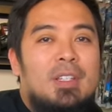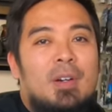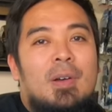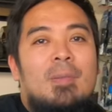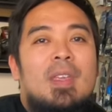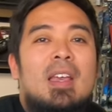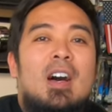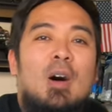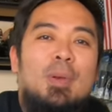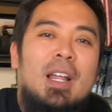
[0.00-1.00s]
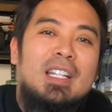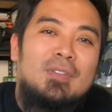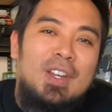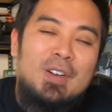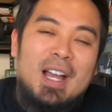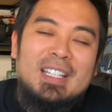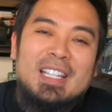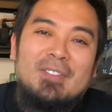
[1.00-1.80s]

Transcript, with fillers: So hope you liked this video, guys.